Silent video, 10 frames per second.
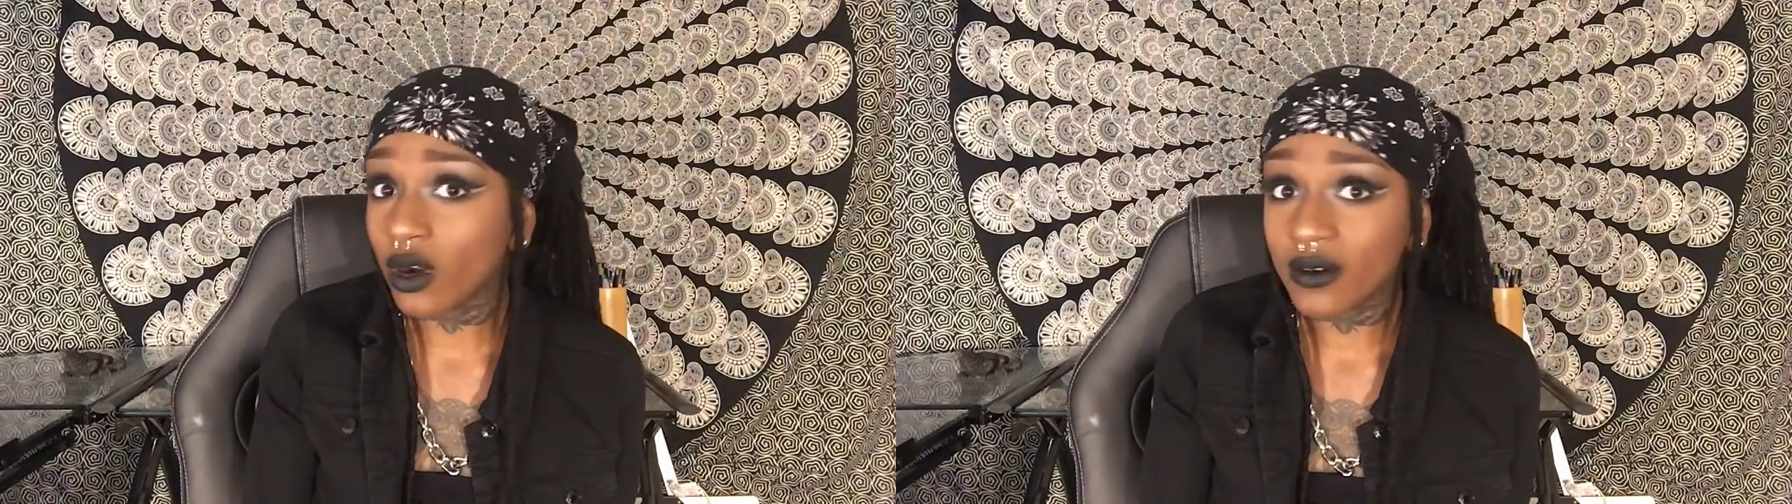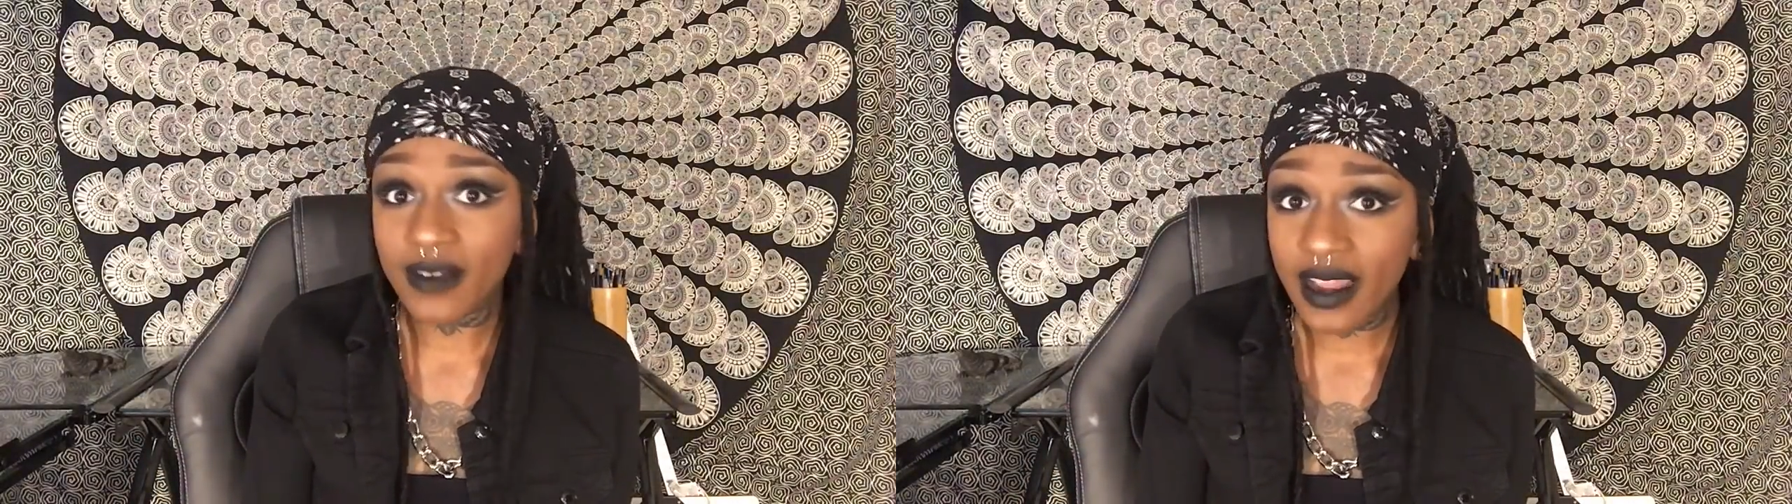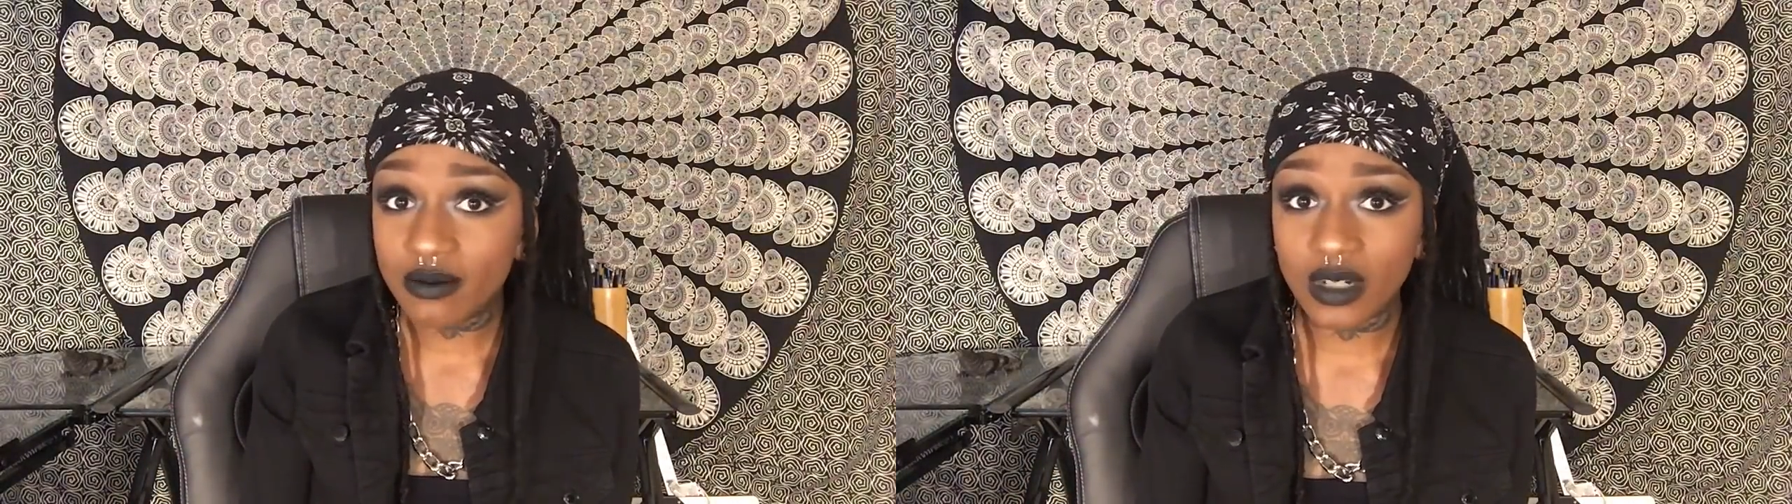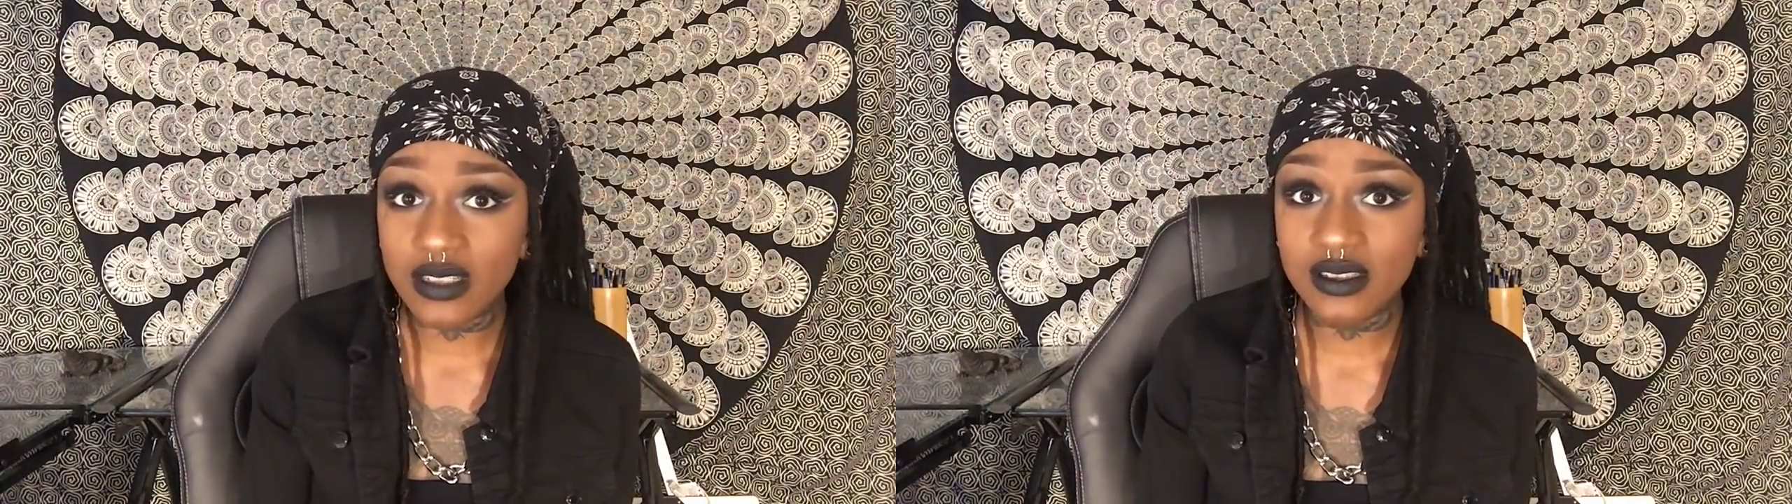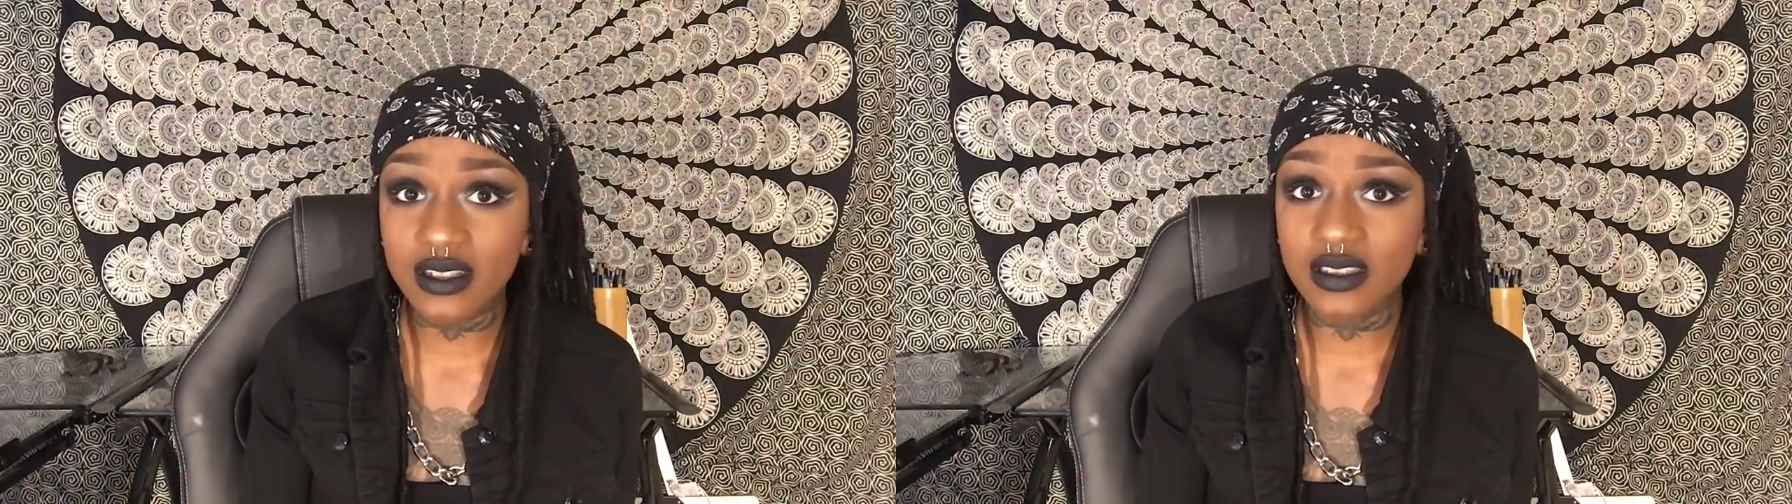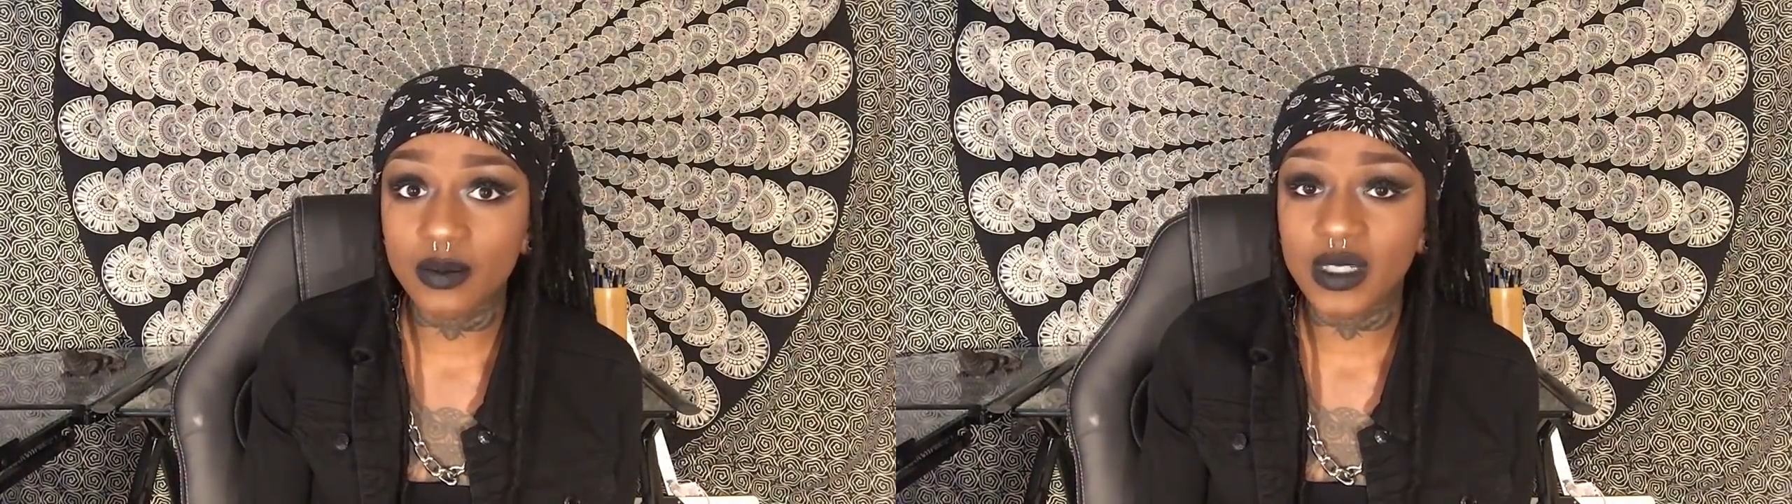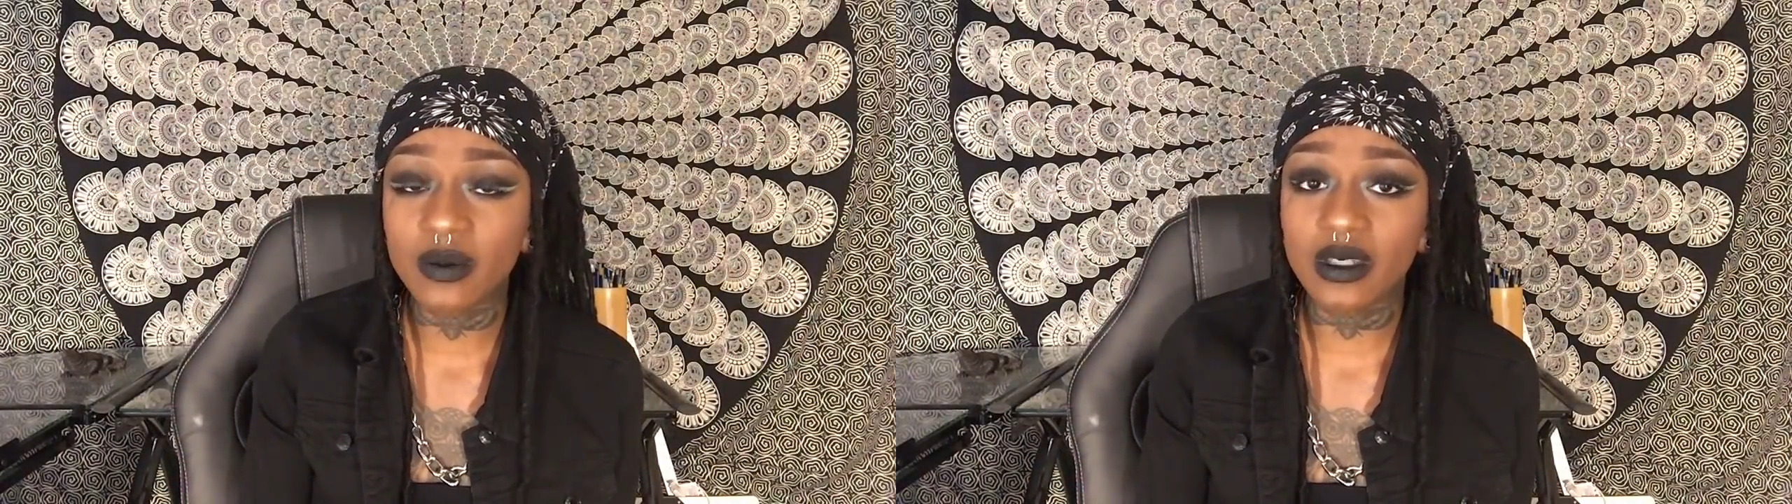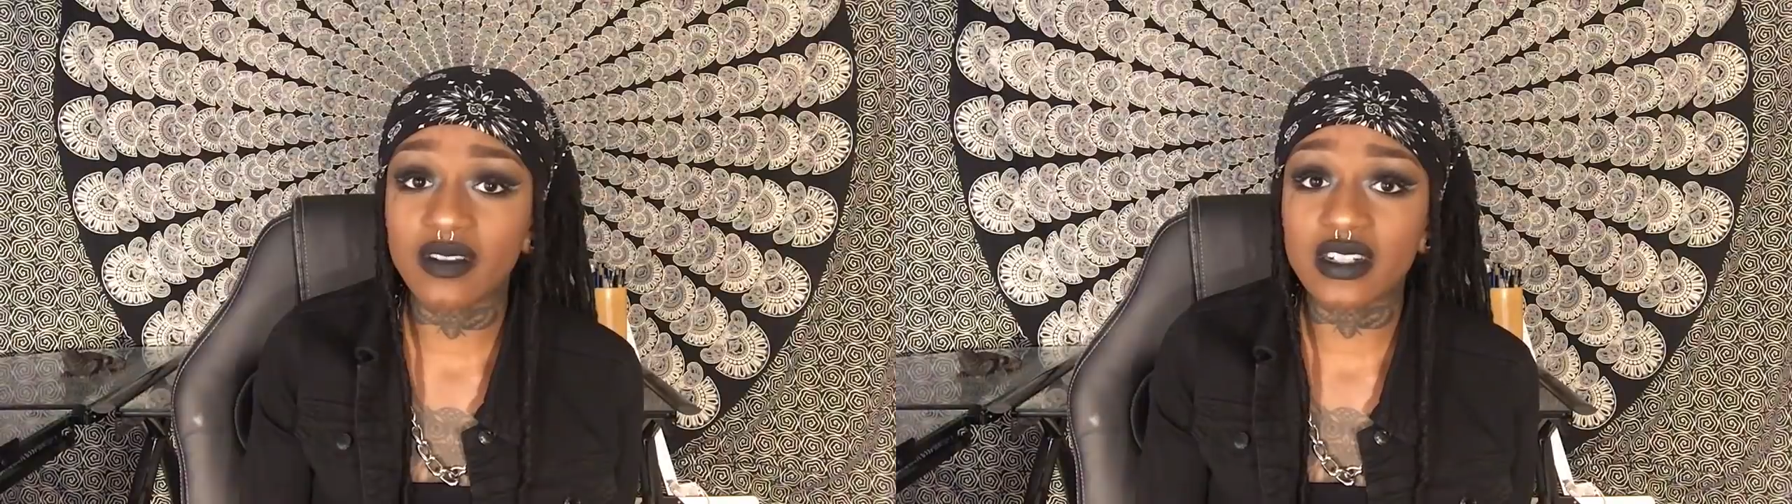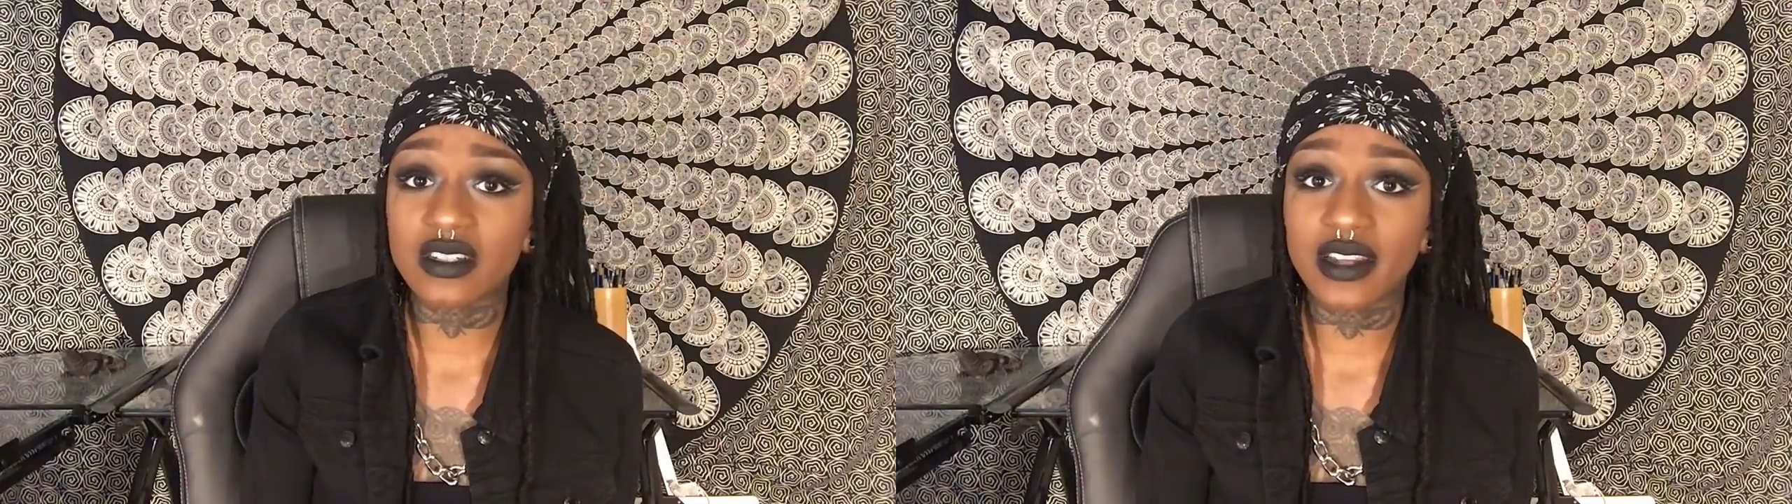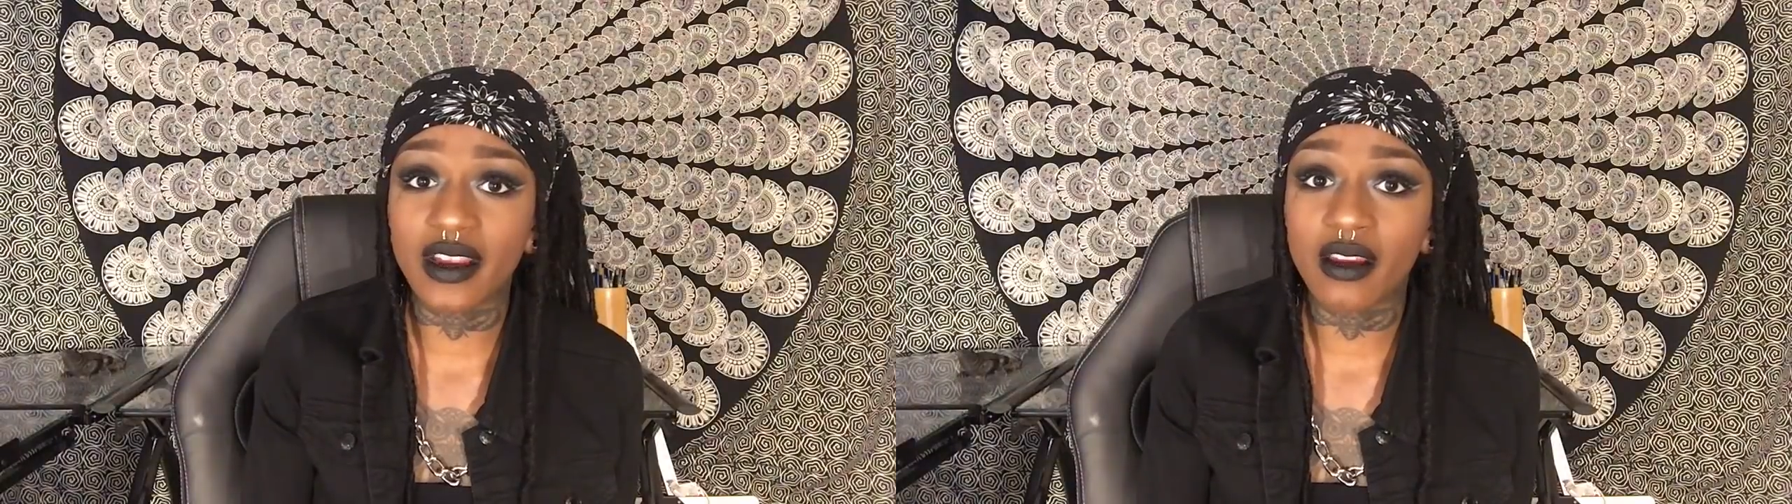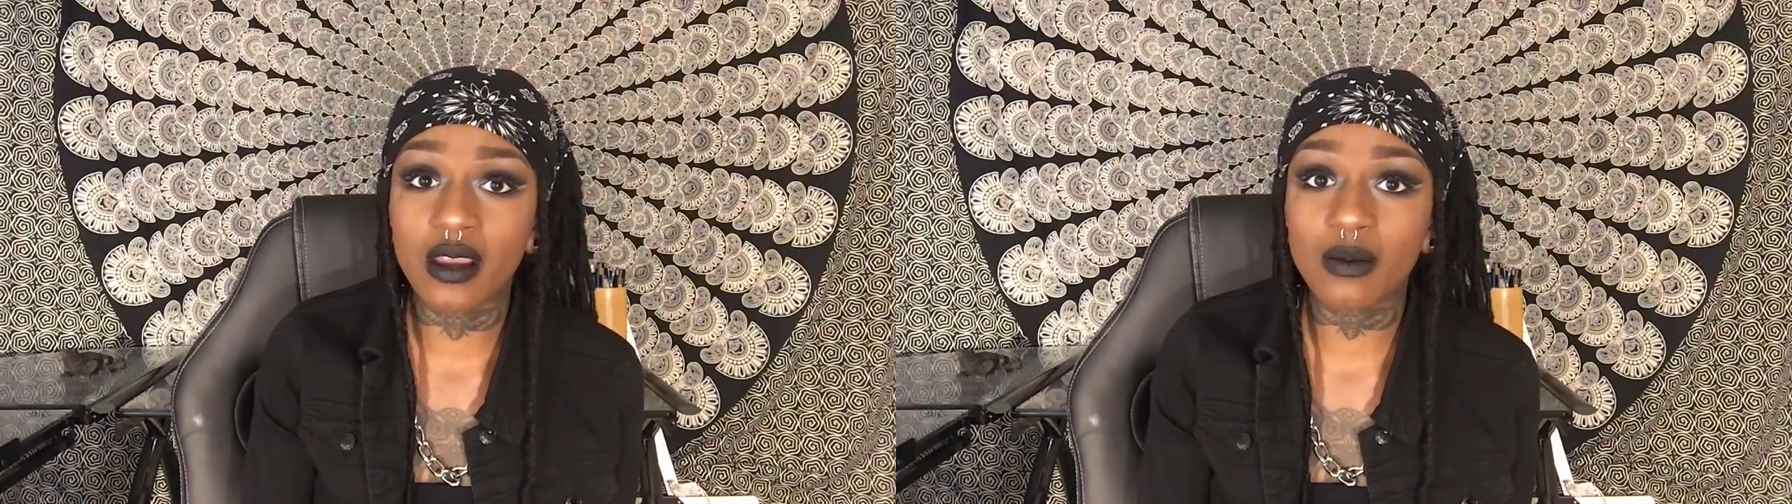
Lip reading: or 5 months into me being vegetarian,